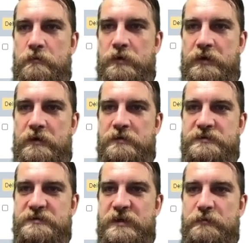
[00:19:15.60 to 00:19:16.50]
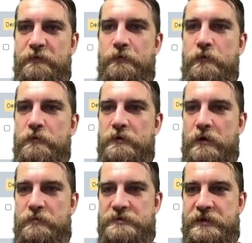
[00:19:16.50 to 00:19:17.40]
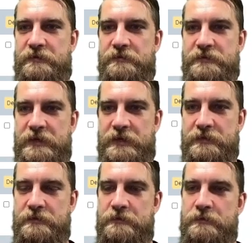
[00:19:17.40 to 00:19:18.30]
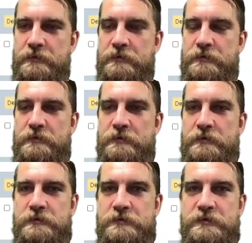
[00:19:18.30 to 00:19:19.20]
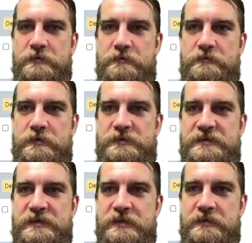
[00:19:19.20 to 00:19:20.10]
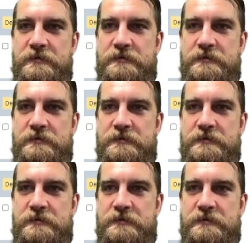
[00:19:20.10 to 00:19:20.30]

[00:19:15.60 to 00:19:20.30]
But I can also say before a particular date. So let's see.